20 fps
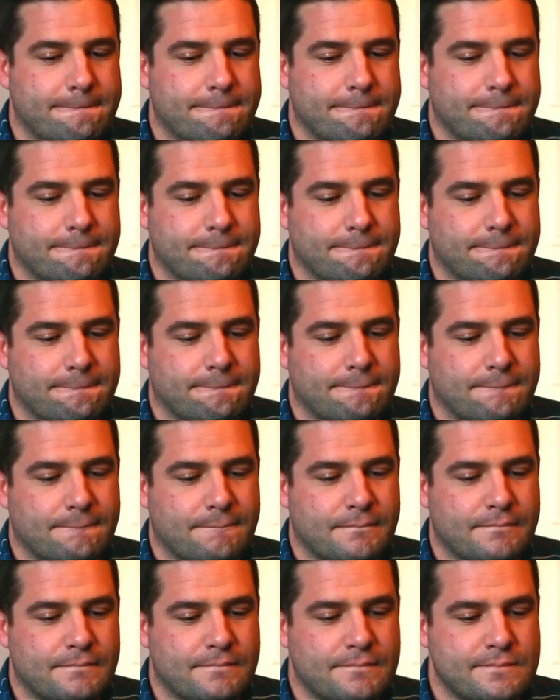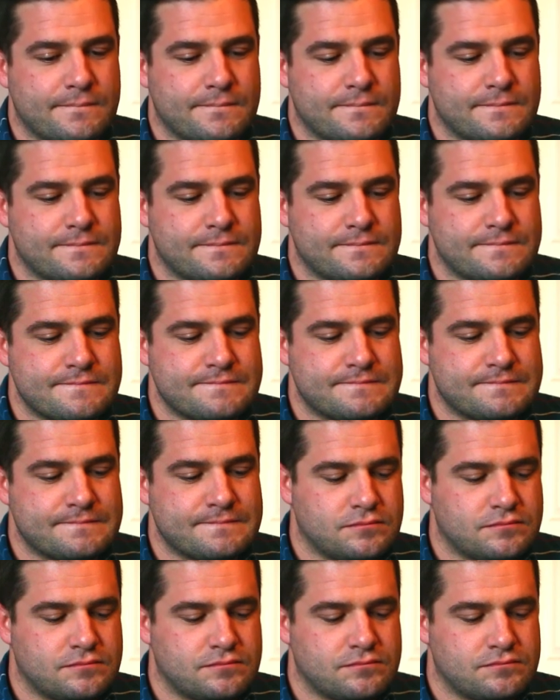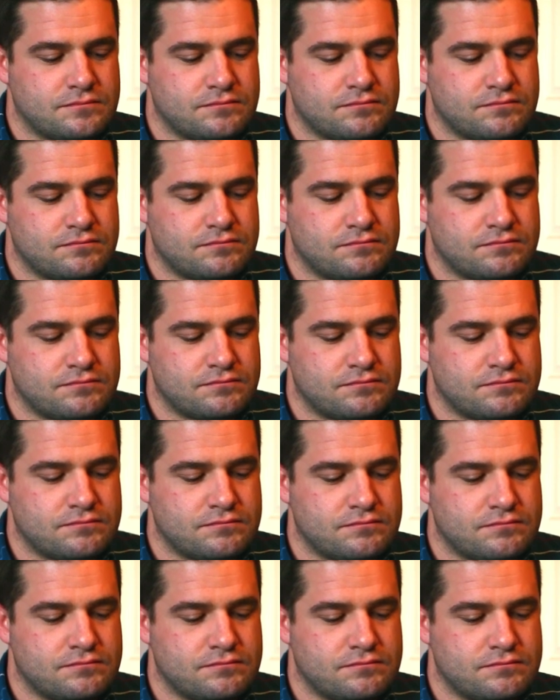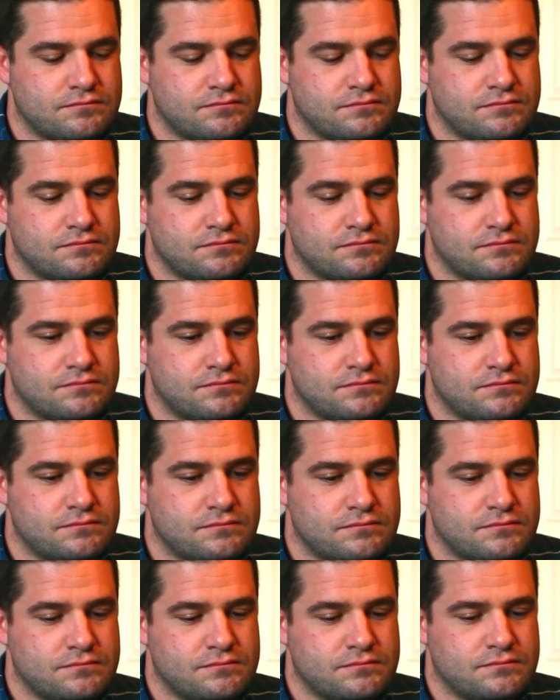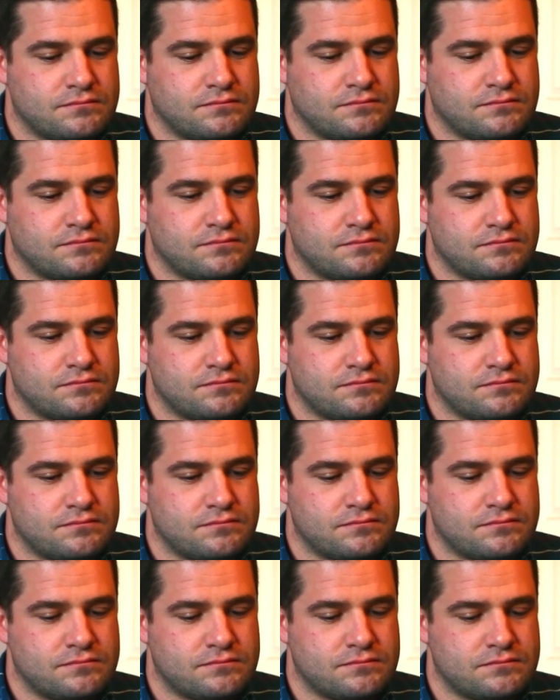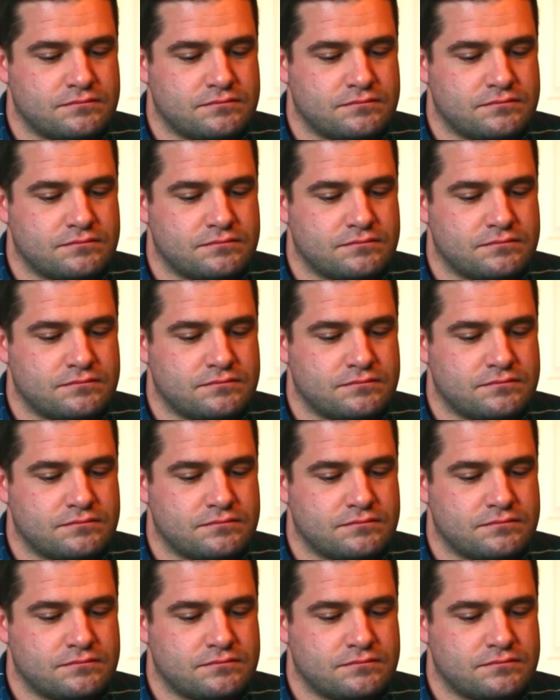No words are spoken by the person on screen.